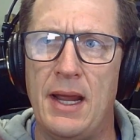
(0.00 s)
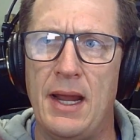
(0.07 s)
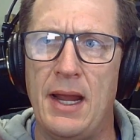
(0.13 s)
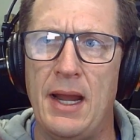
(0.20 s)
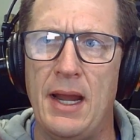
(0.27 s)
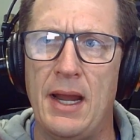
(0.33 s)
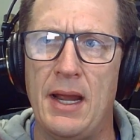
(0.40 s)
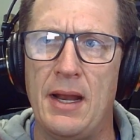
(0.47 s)

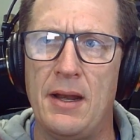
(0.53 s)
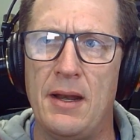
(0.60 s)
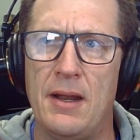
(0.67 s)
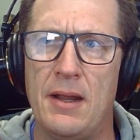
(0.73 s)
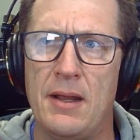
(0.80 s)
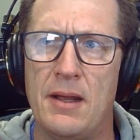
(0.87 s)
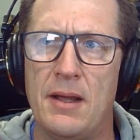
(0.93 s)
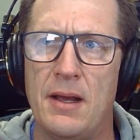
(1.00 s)

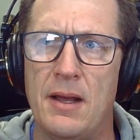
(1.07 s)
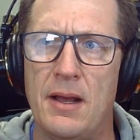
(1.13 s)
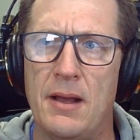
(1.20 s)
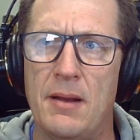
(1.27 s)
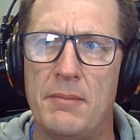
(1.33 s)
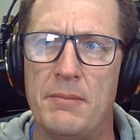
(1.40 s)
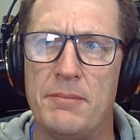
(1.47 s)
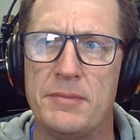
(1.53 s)
and
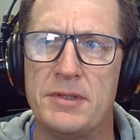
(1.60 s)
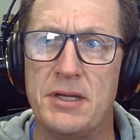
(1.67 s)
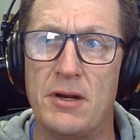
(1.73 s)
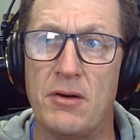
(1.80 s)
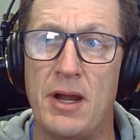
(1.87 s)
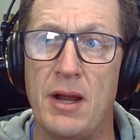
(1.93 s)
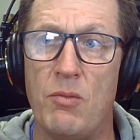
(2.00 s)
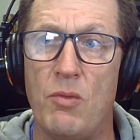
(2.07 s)

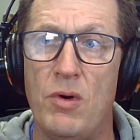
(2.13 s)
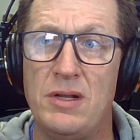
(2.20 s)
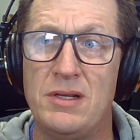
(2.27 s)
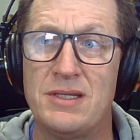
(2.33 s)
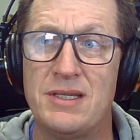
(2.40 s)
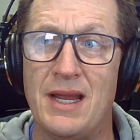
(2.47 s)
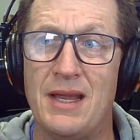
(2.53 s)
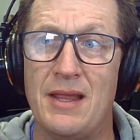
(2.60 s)
CineCam 1
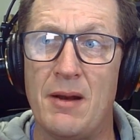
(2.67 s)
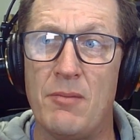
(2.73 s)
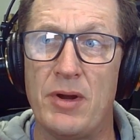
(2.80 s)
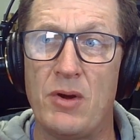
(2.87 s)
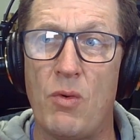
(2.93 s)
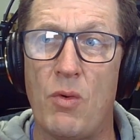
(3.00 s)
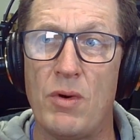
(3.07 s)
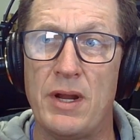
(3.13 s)
saying that I'm
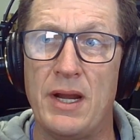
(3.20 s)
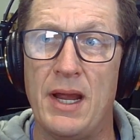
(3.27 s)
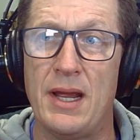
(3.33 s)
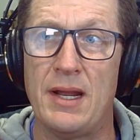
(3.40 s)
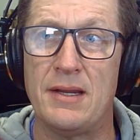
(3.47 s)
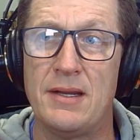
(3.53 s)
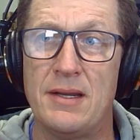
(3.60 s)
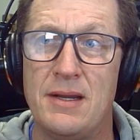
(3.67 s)
recording
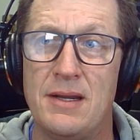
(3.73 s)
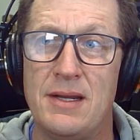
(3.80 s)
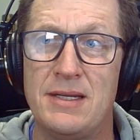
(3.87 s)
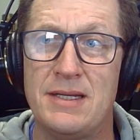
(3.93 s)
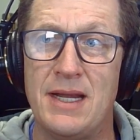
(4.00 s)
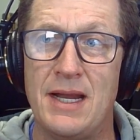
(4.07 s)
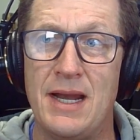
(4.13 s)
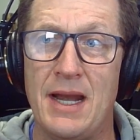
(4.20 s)
at
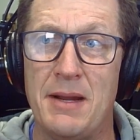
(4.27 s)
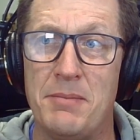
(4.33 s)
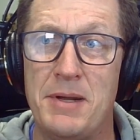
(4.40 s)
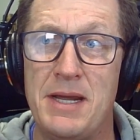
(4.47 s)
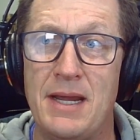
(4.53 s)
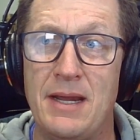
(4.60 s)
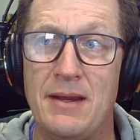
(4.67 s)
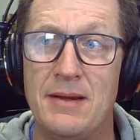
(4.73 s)

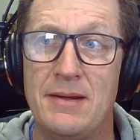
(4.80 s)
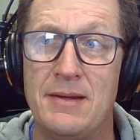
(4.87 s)
1080p.